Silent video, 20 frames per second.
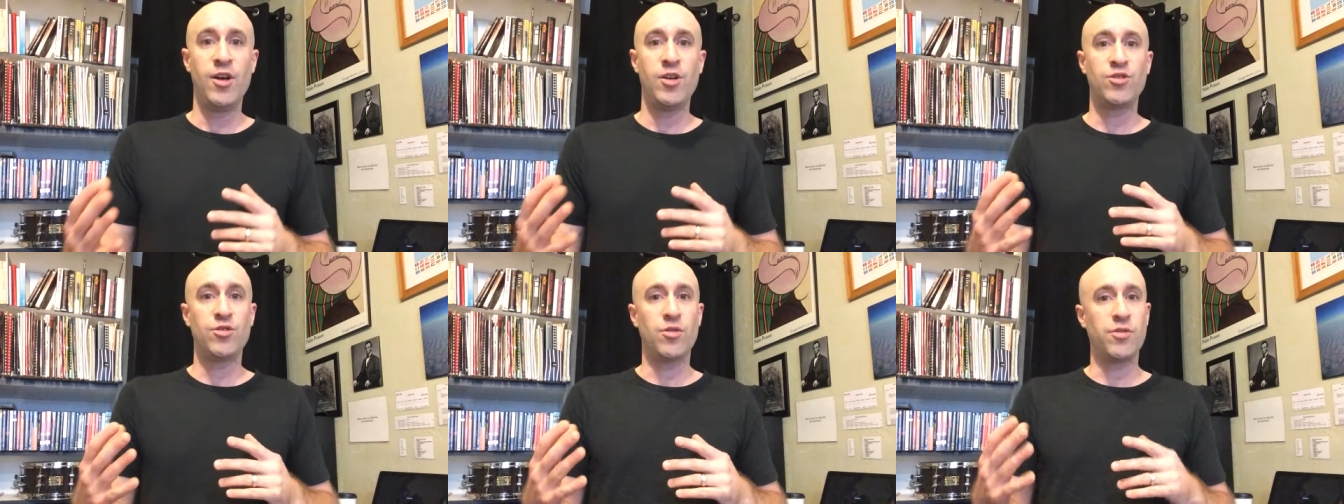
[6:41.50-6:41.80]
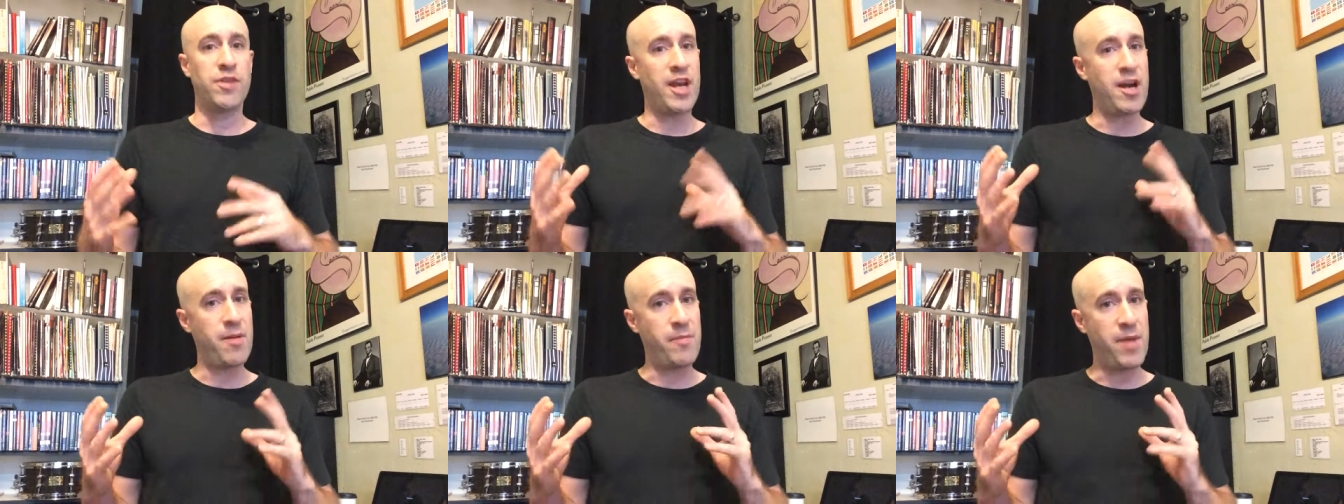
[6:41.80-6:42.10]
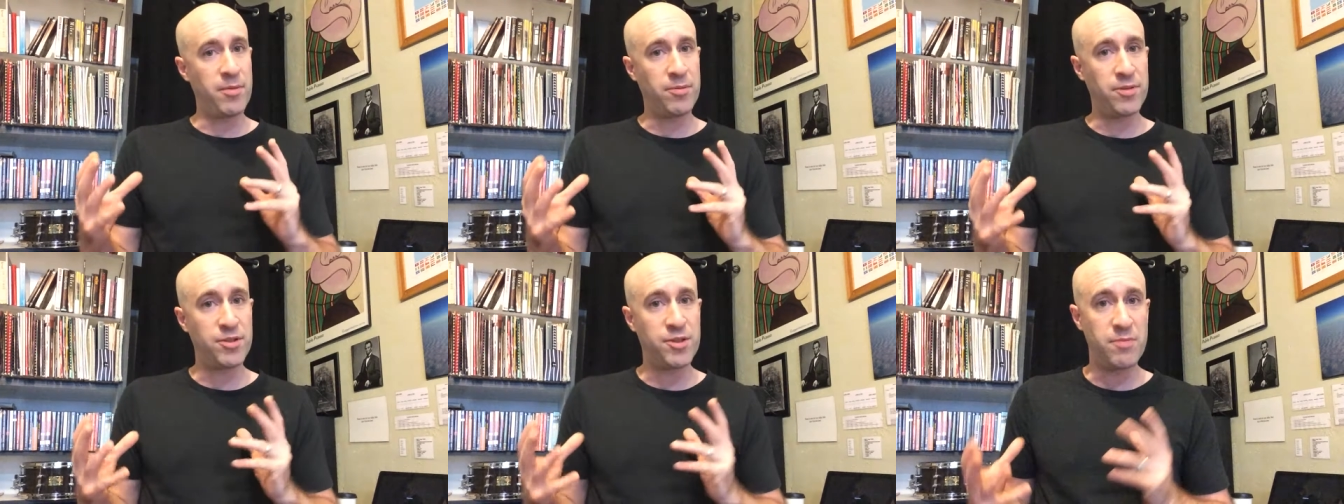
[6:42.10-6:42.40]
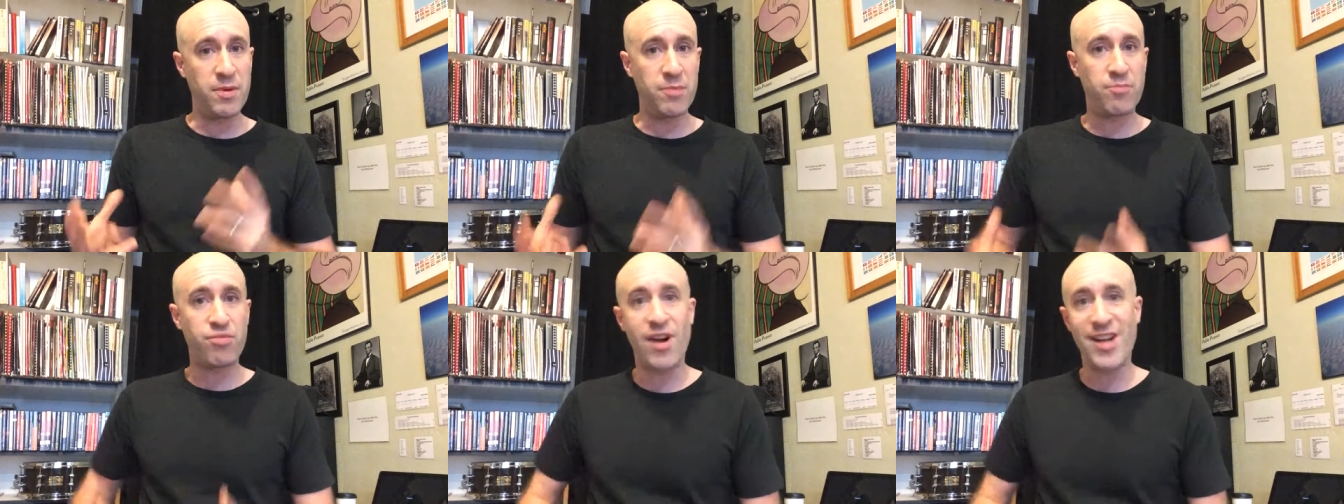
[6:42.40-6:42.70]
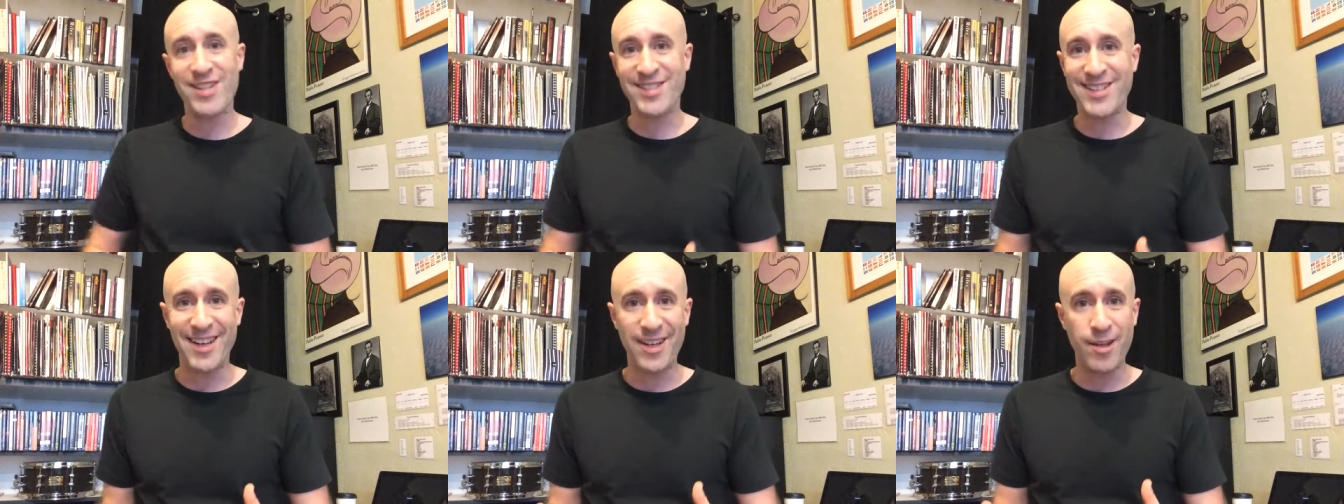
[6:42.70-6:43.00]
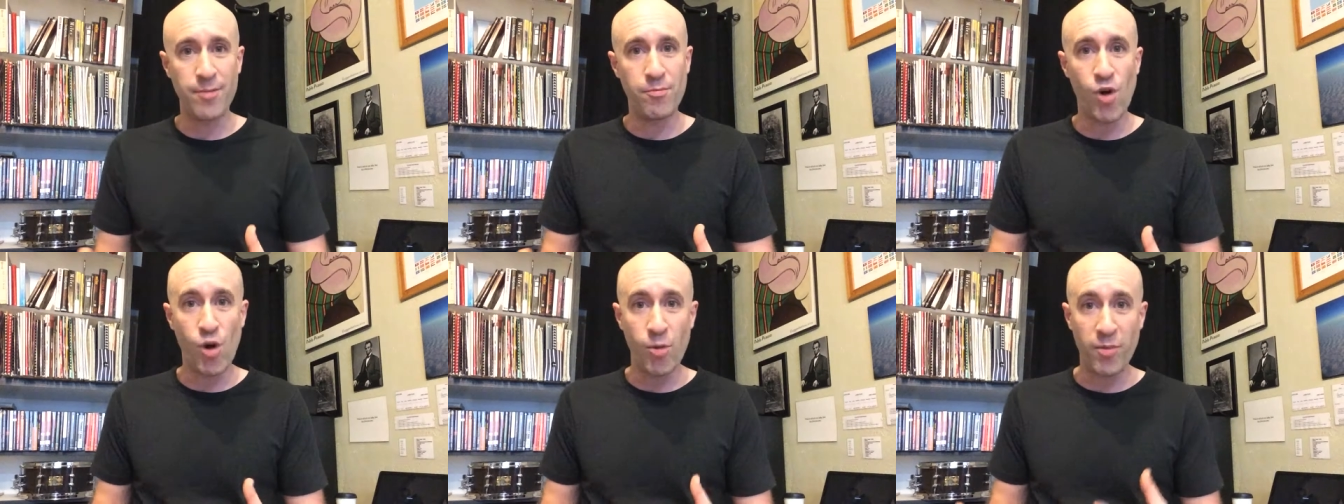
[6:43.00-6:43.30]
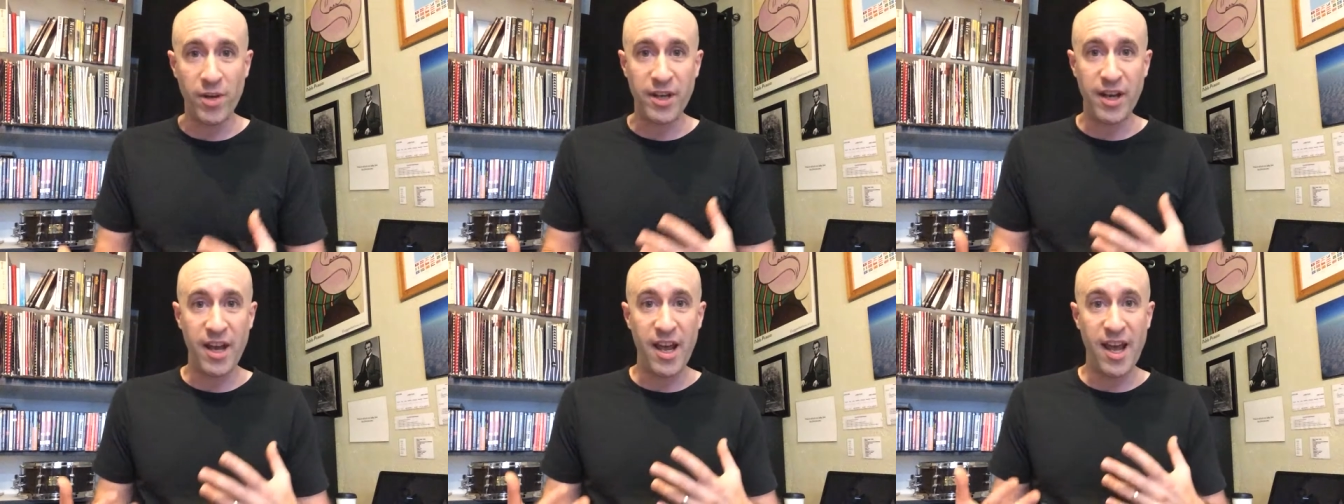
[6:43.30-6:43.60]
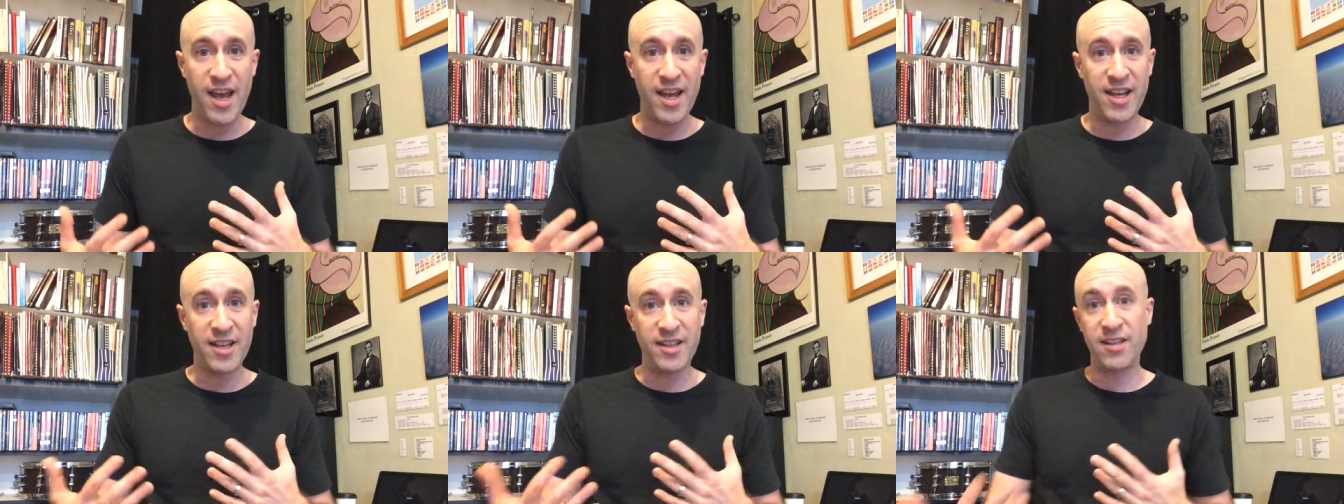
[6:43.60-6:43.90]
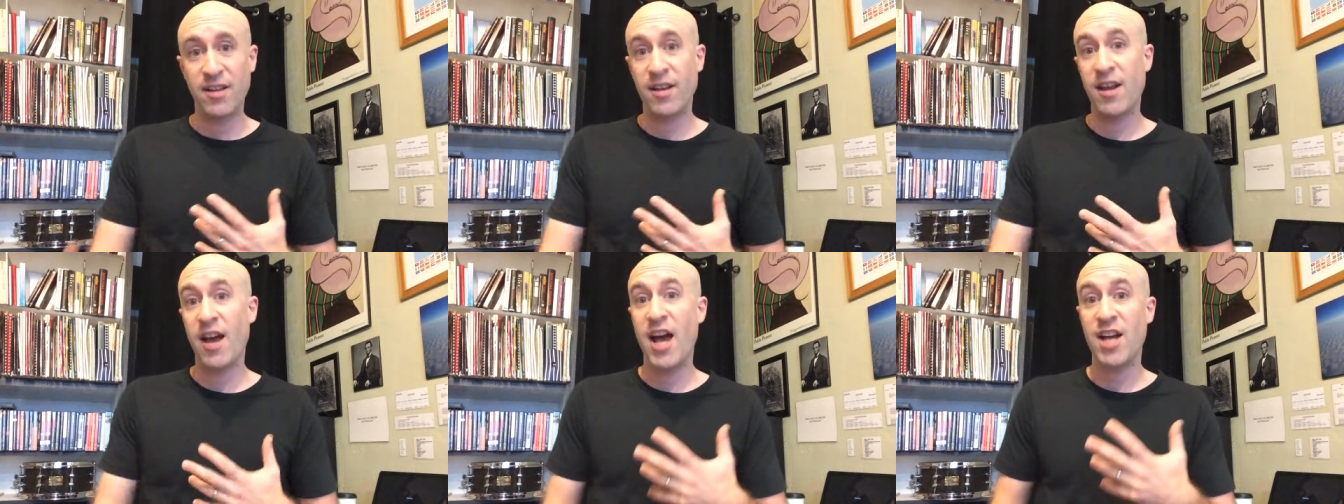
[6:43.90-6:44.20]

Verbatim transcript: So then I'm able to be present in the moment and